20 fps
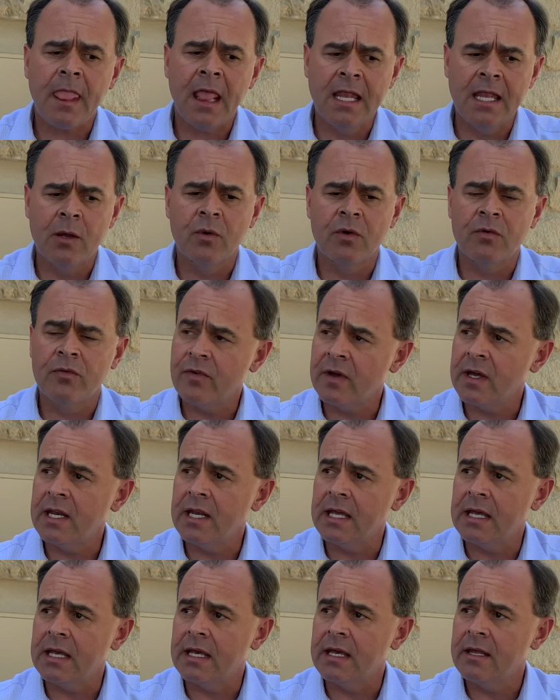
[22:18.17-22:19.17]
And they were
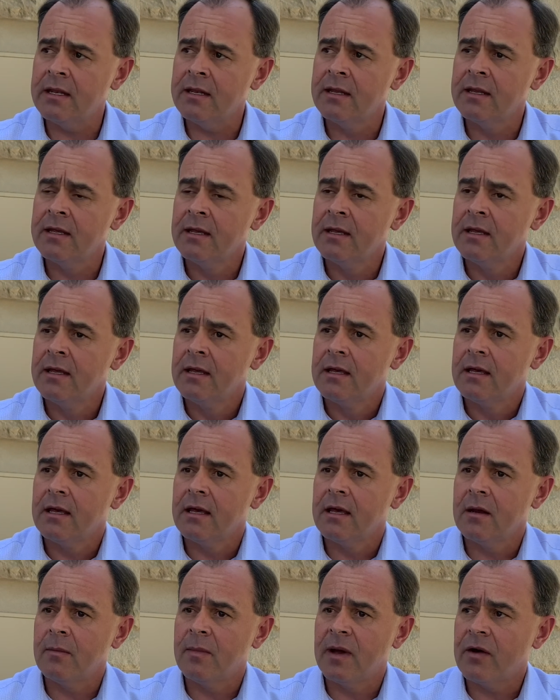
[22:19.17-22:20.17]
funding it
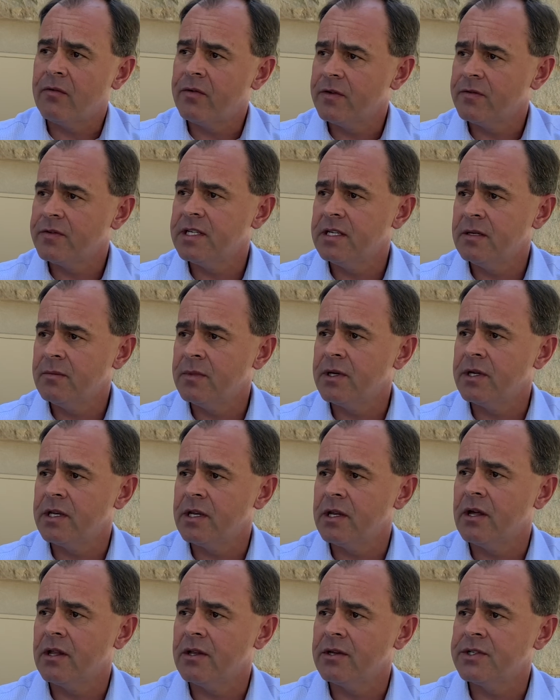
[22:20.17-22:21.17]
at about $15
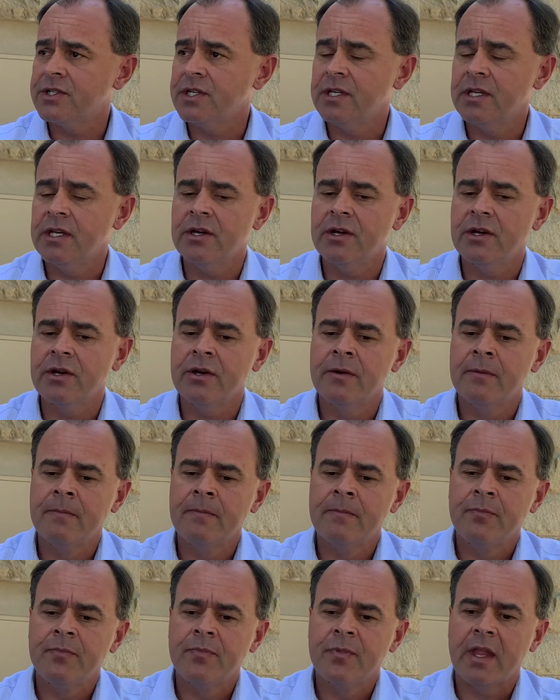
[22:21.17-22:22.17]
million a year
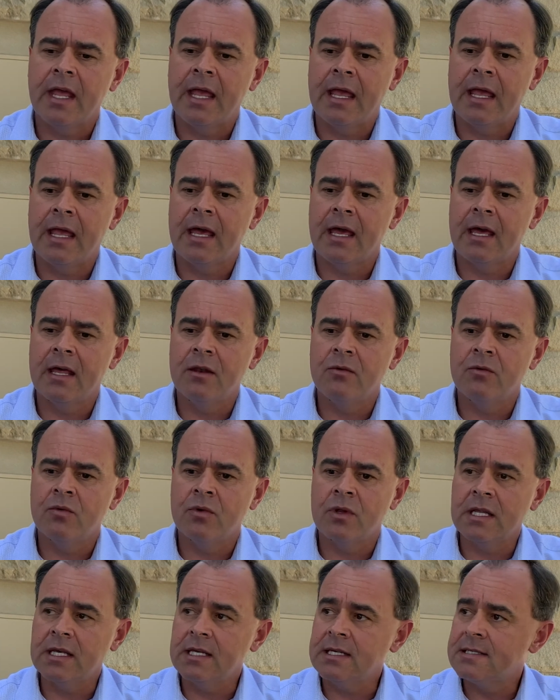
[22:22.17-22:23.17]
and
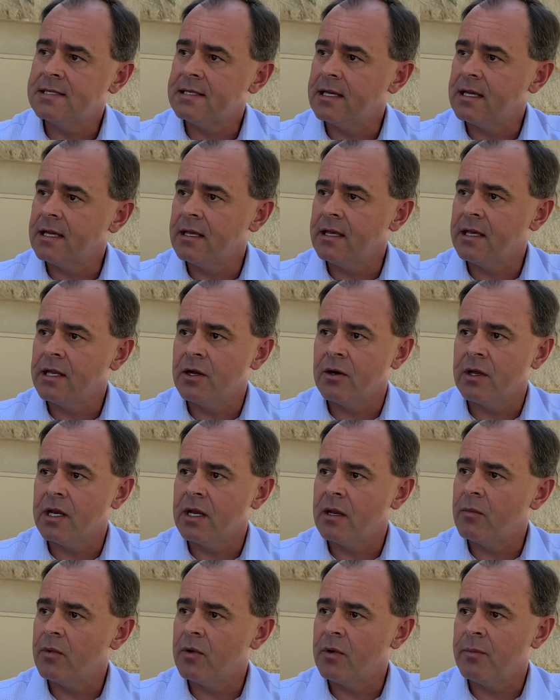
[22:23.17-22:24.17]
releasing, you know, a
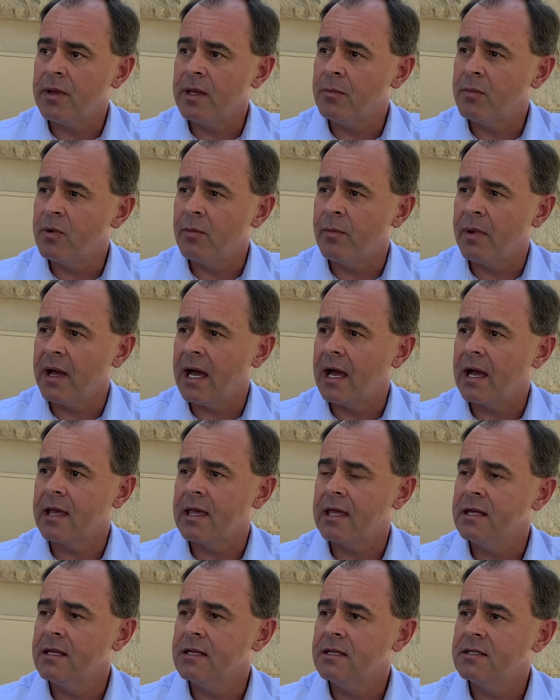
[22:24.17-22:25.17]
number of people back
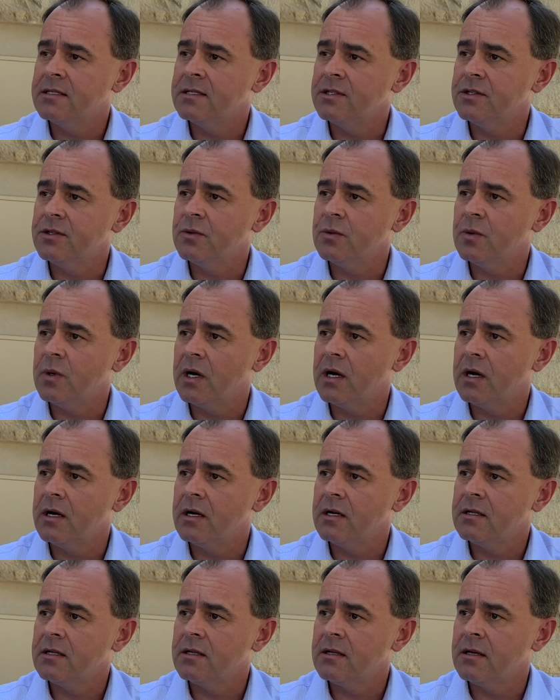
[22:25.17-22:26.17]
into,
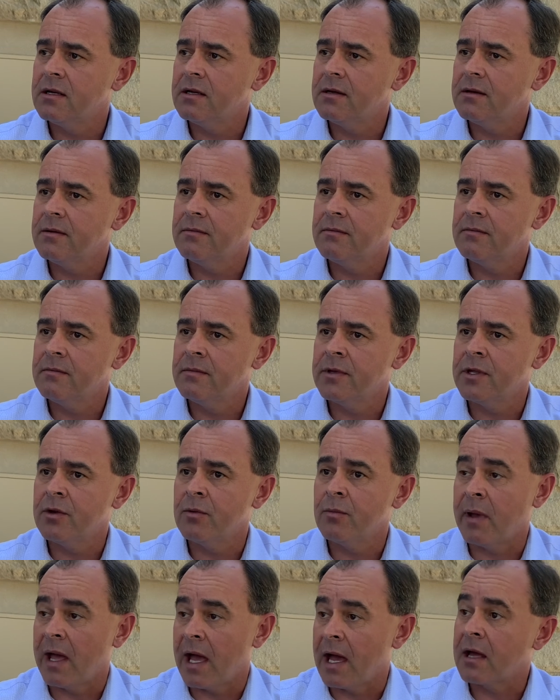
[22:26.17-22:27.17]
you know,
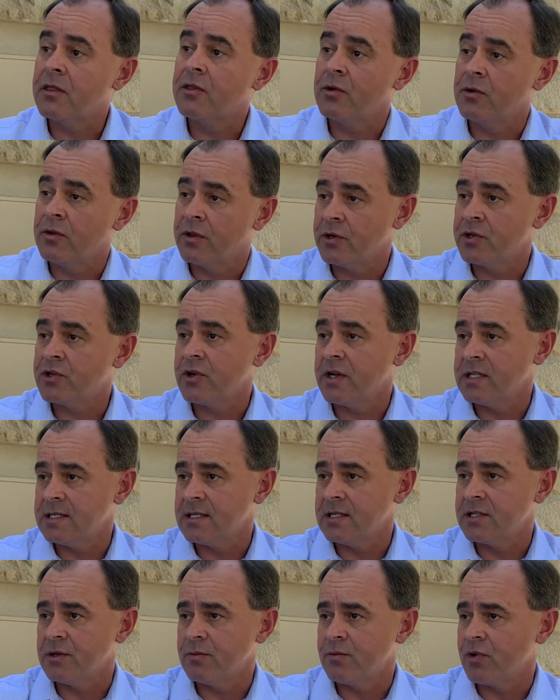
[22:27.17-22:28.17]
back through their
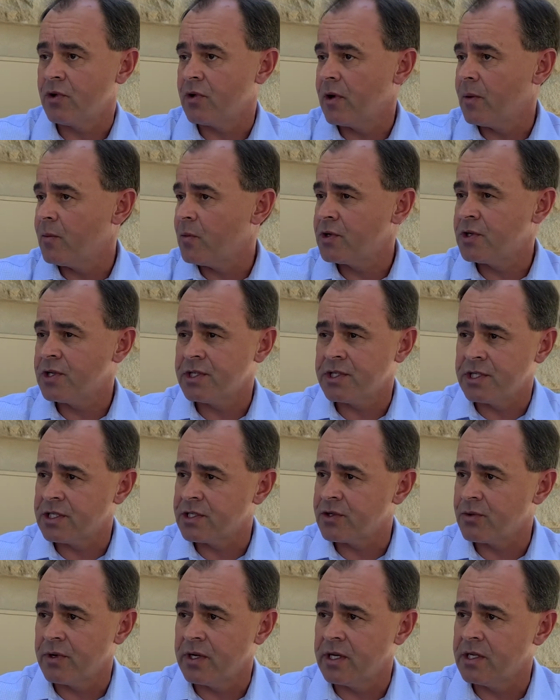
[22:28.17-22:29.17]
transition program, which is
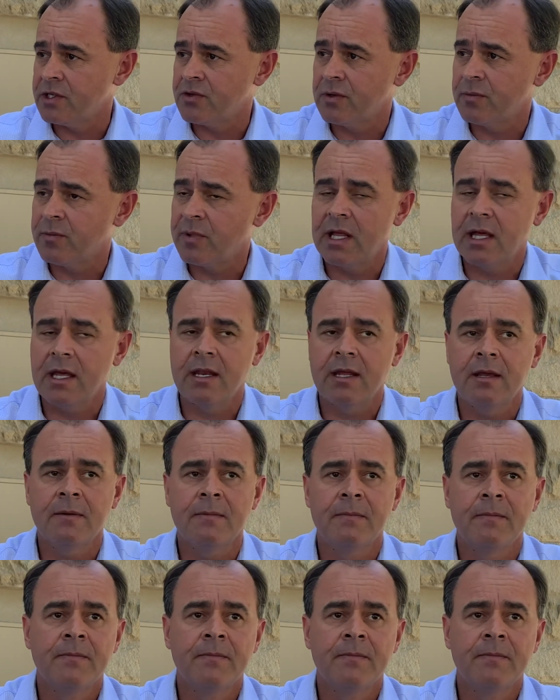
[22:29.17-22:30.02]
just reentry planning.